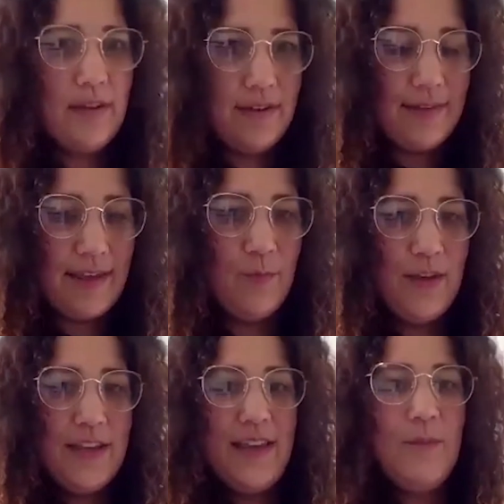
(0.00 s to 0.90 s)
can
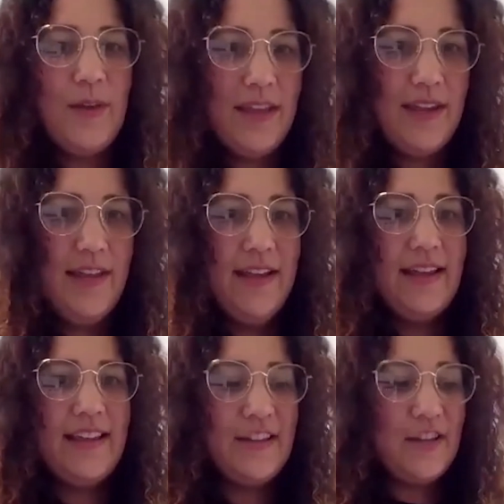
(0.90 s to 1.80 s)
we,
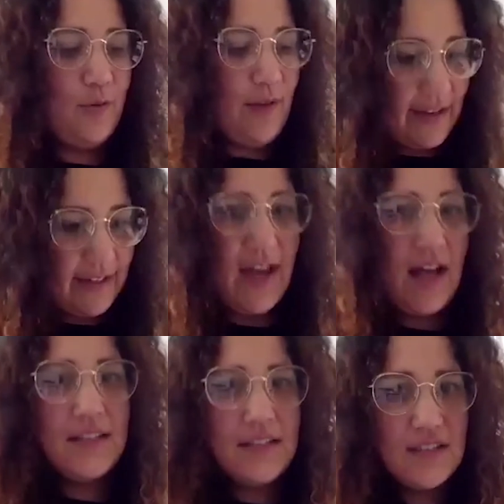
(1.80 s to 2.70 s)

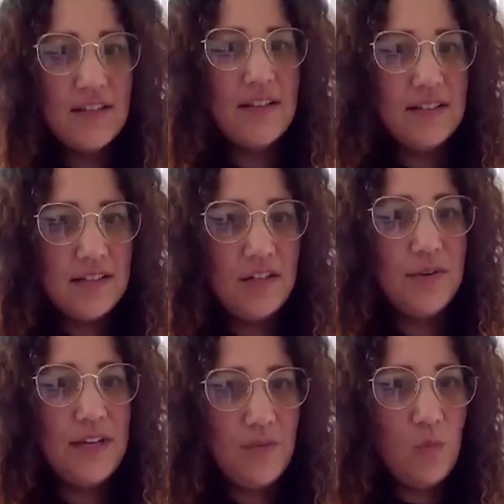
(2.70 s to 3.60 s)
acknowledge the
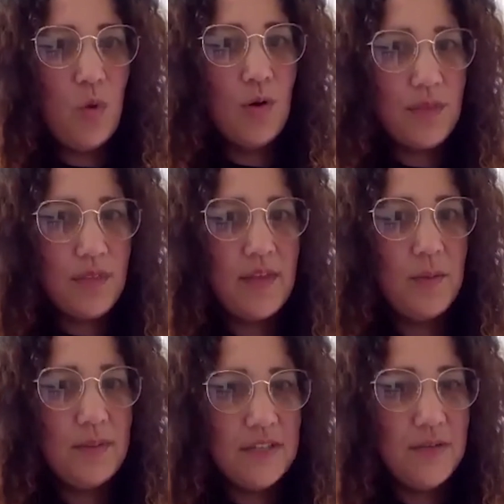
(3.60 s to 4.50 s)
degree of work that they'll
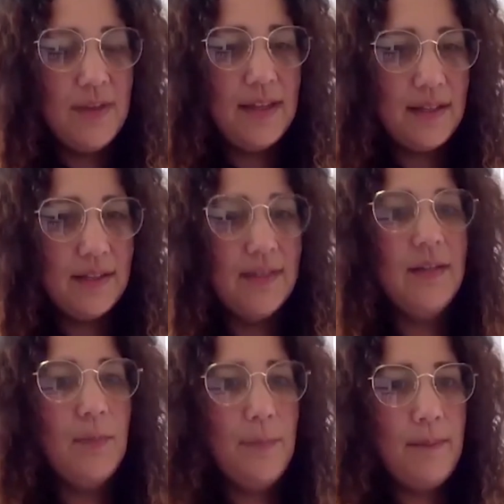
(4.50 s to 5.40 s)
be doing a
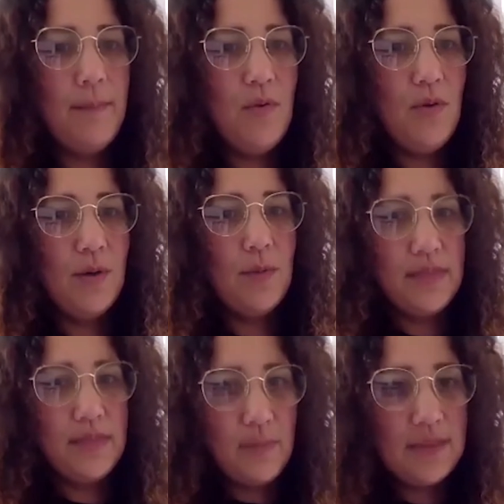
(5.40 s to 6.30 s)
little bit more
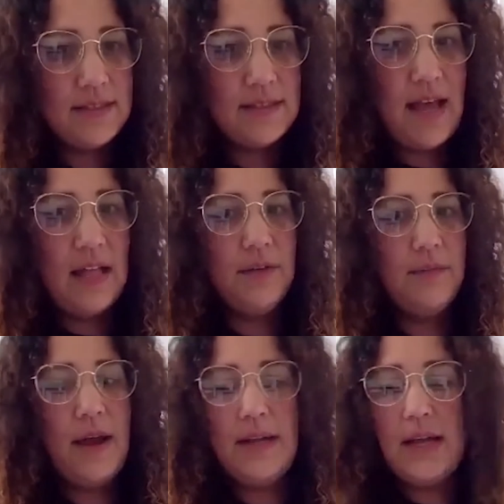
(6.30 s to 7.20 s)
with this salary, right?